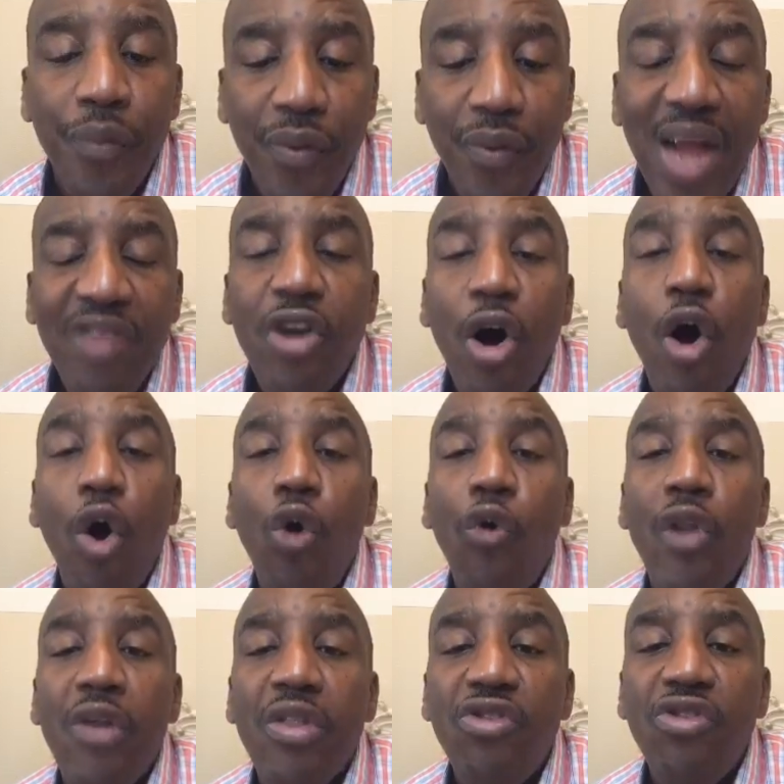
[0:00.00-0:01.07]
That's a whole
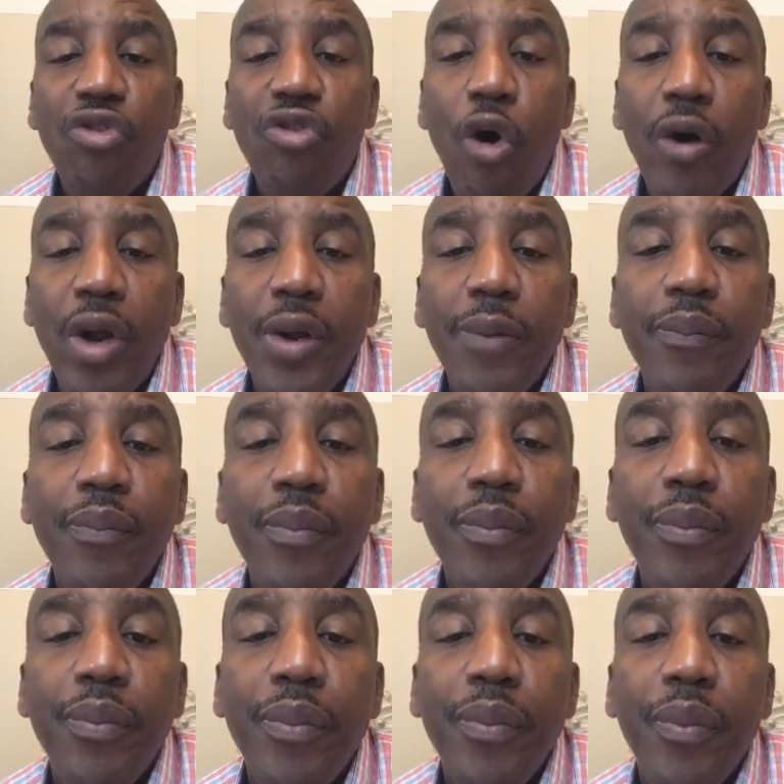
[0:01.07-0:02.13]
nother story.
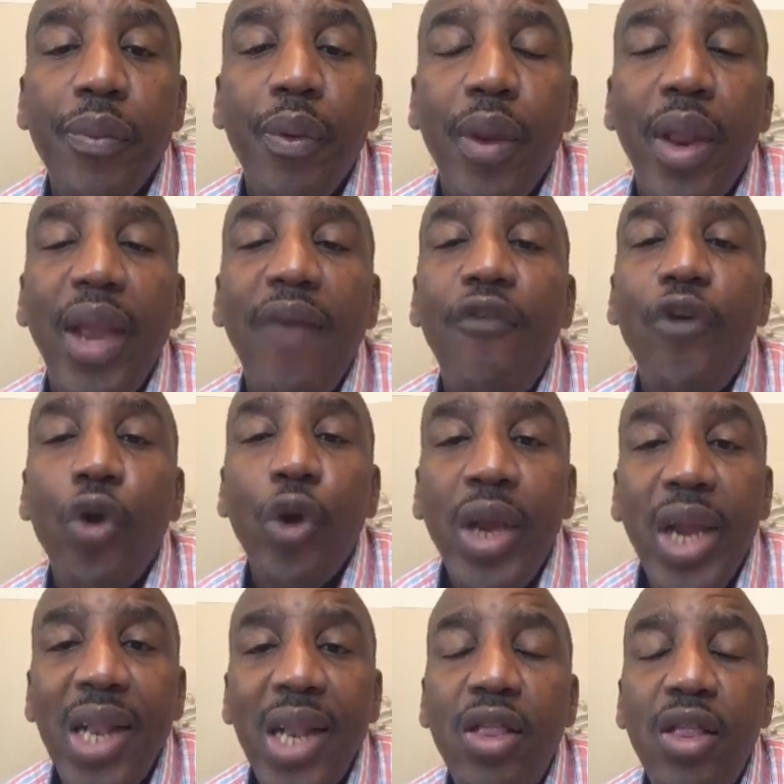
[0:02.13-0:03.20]
If you
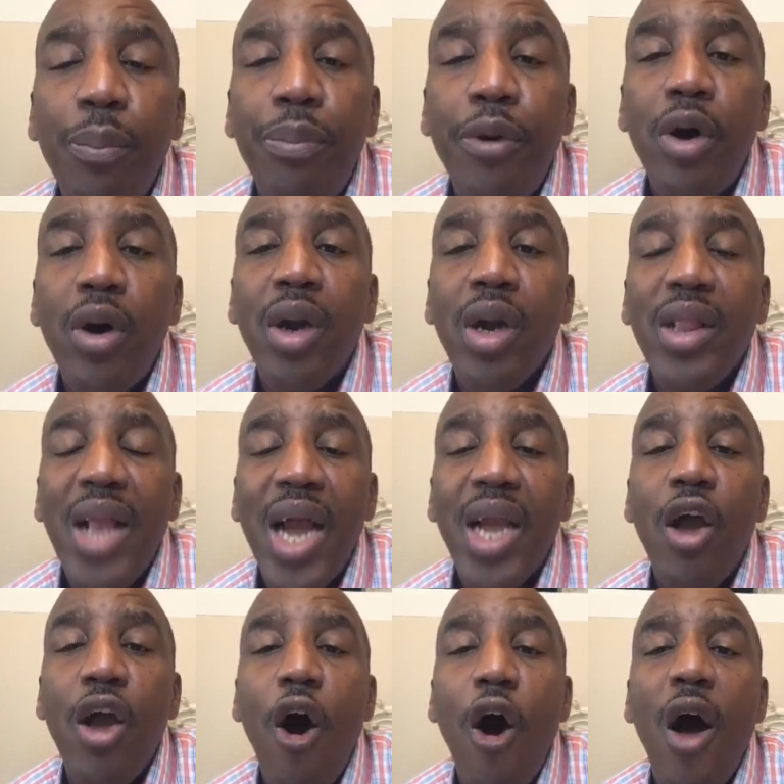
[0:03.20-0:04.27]
get the book that
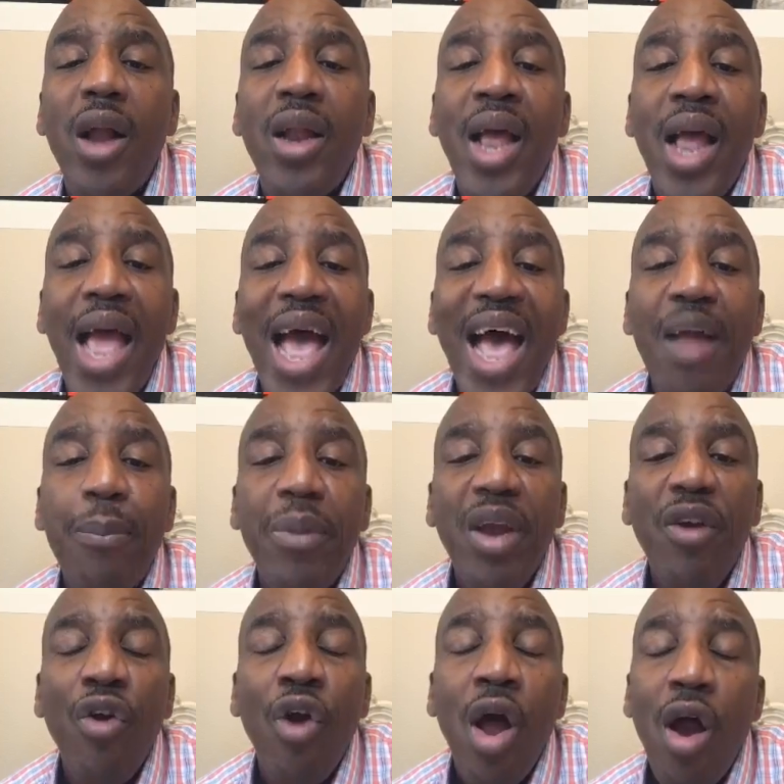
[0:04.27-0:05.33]
God had
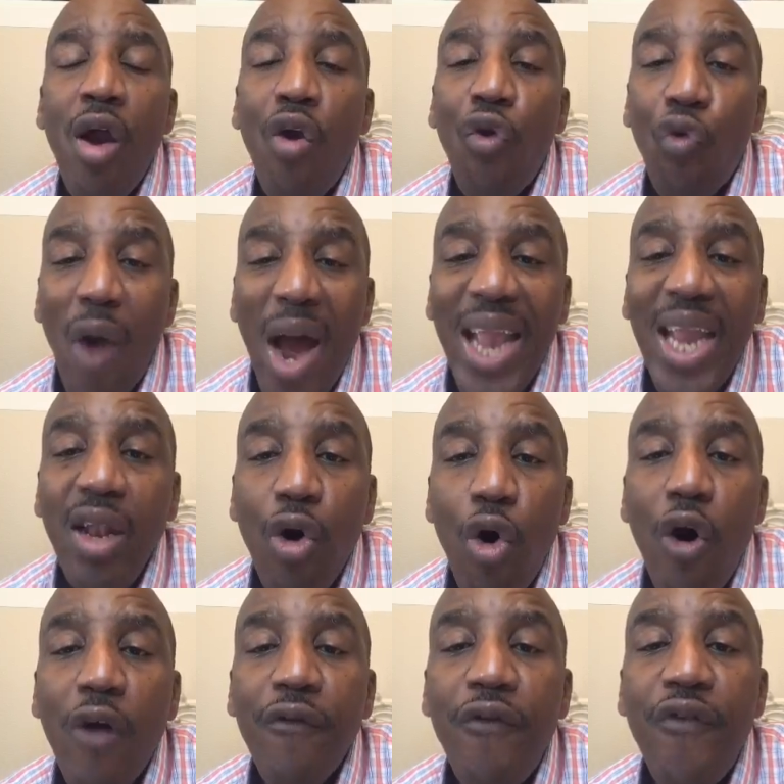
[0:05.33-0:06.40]
me write
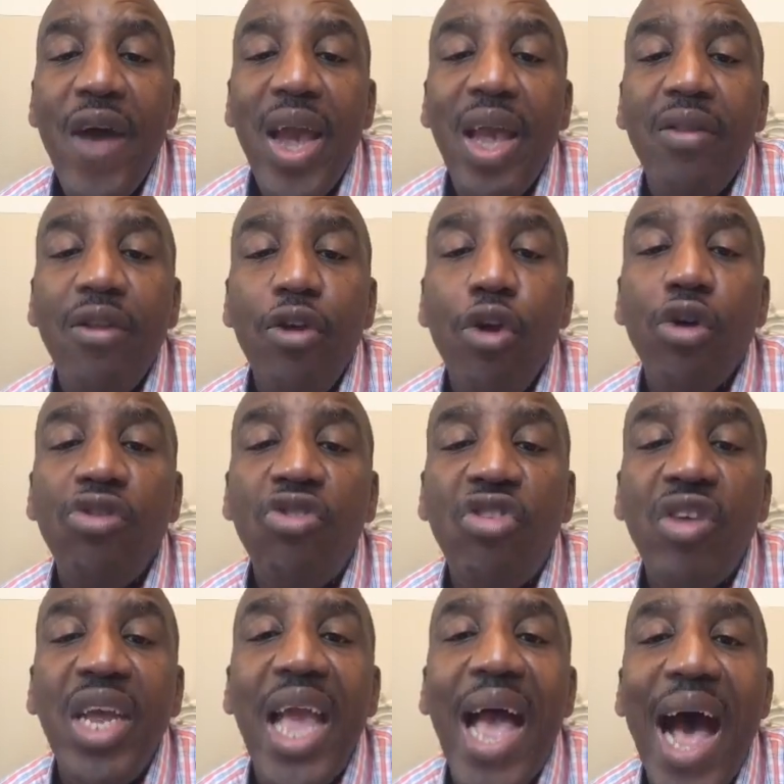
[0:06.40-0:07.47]
on faith, you'll
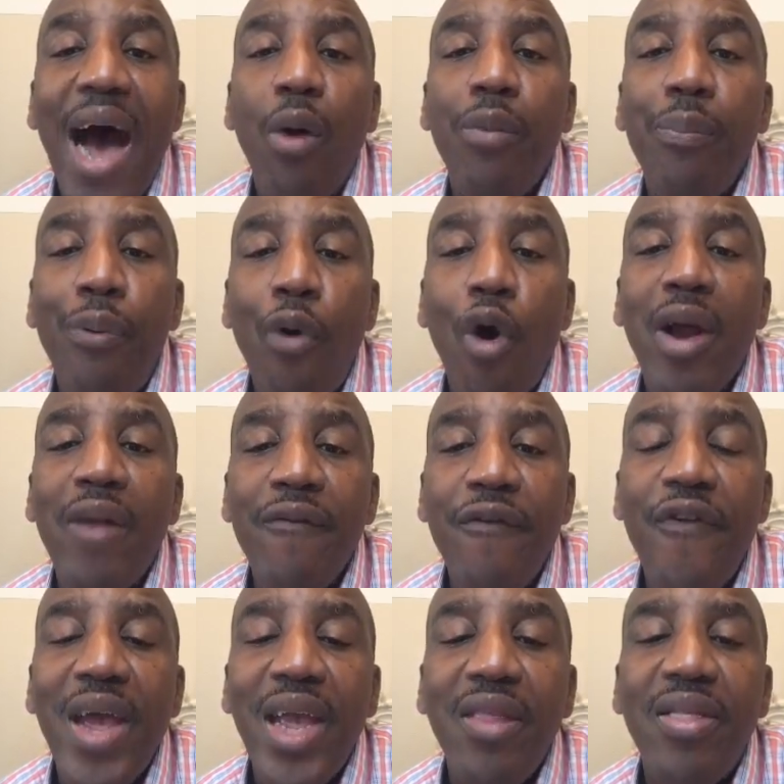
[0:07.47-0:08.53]
see how important
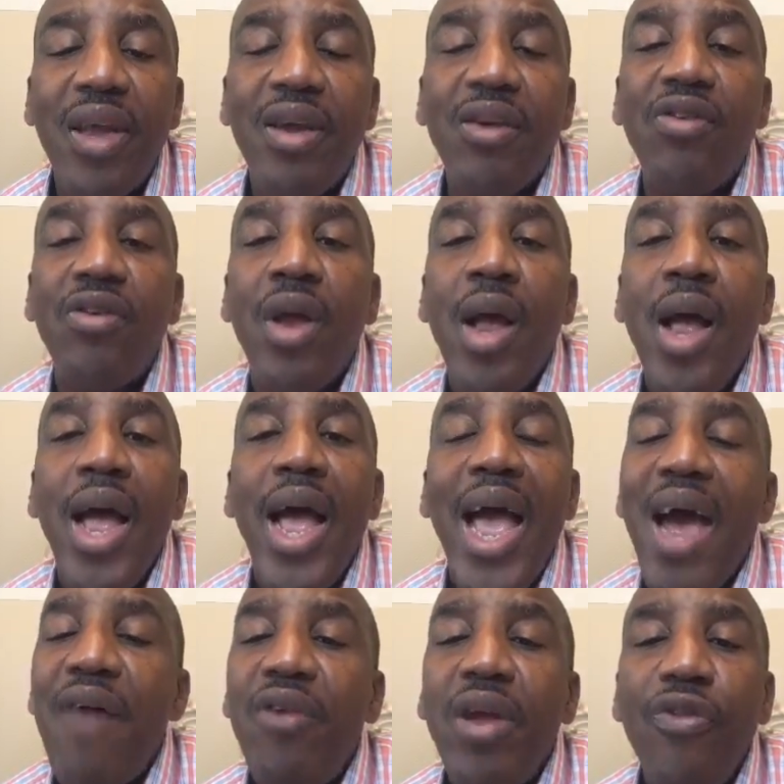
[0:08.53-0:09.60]
faith is. Mm-hmm.
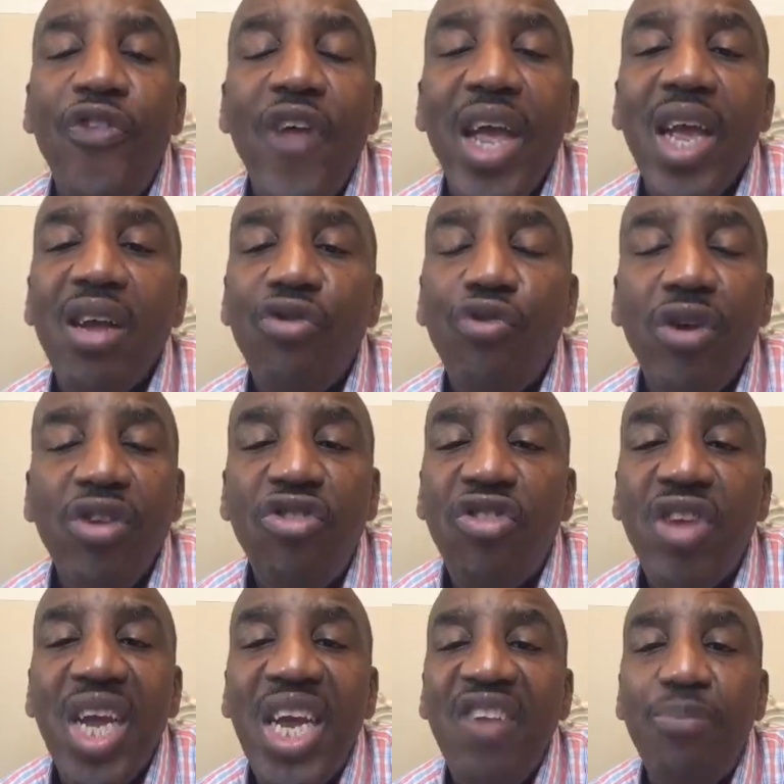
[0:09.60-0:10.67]
Everything is
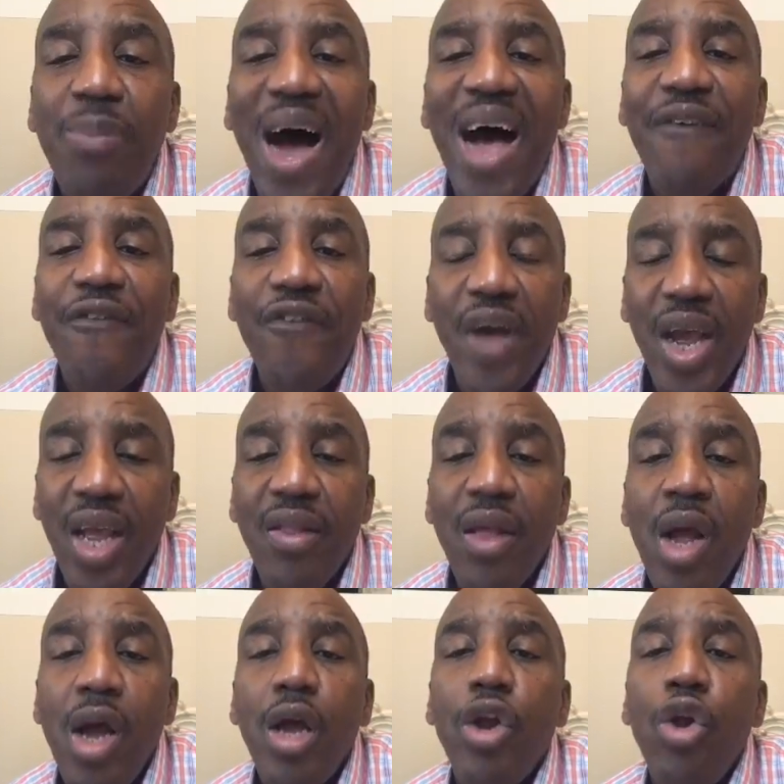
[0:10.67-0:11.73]
received by faith.
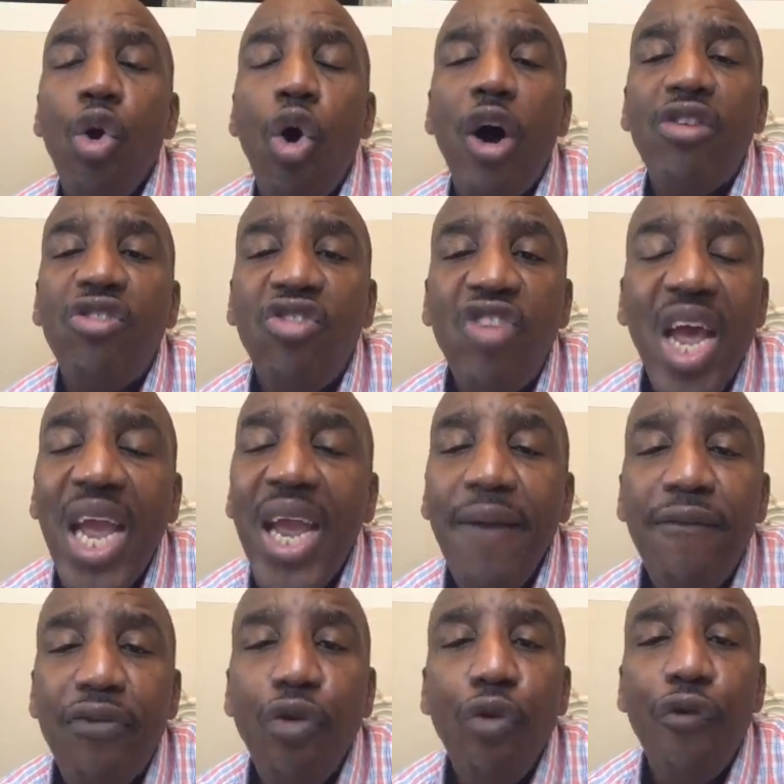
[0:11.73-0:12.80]
You are
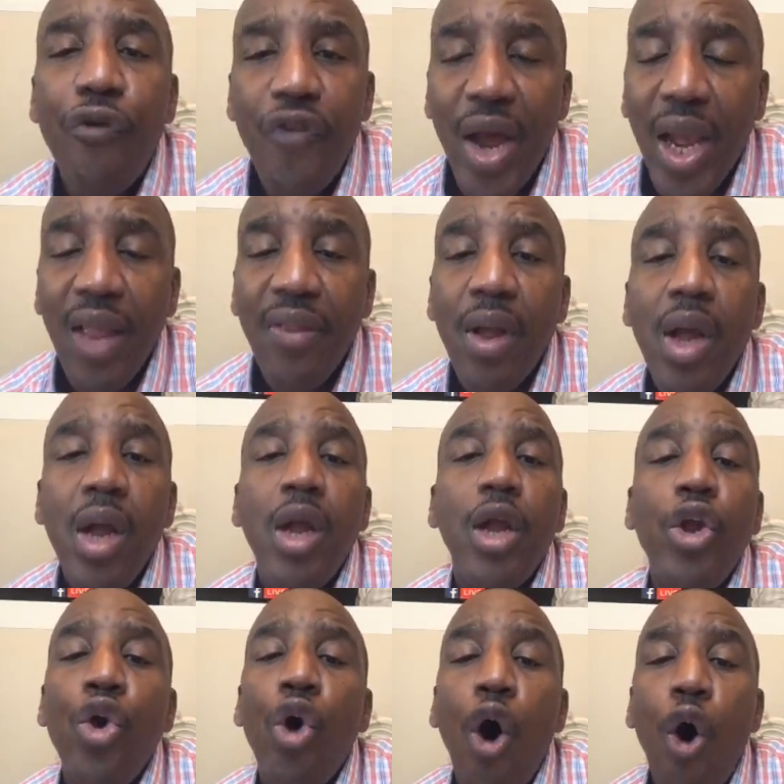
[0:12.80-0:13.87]
saved through faith.
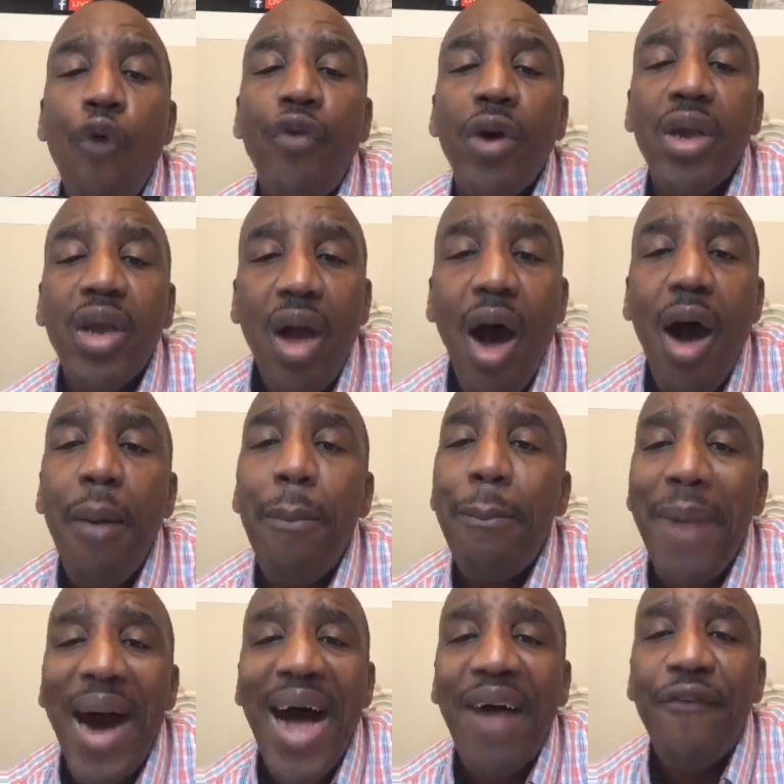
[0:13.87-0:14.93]
You overcome
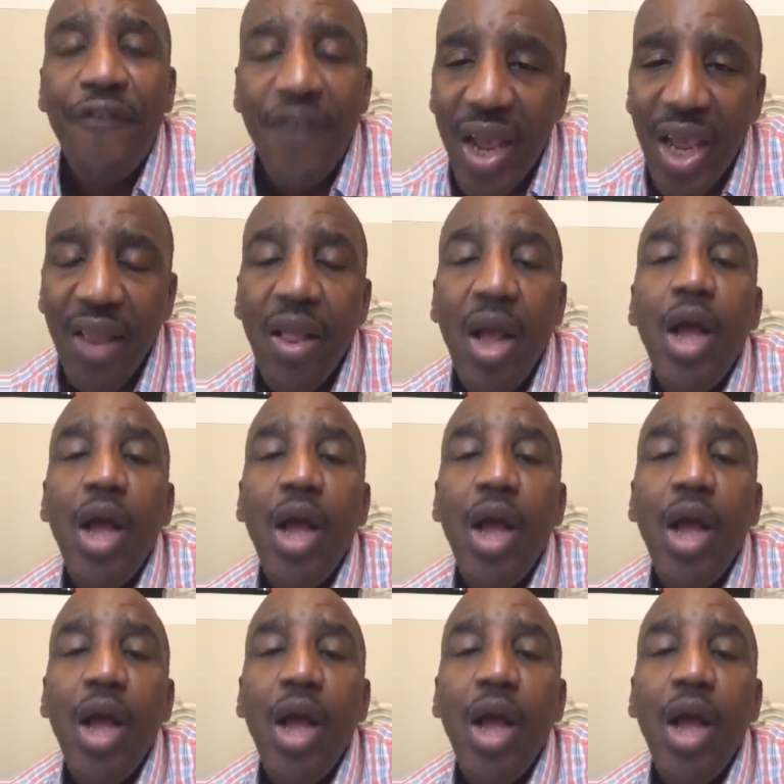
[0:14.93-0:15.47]
by faith.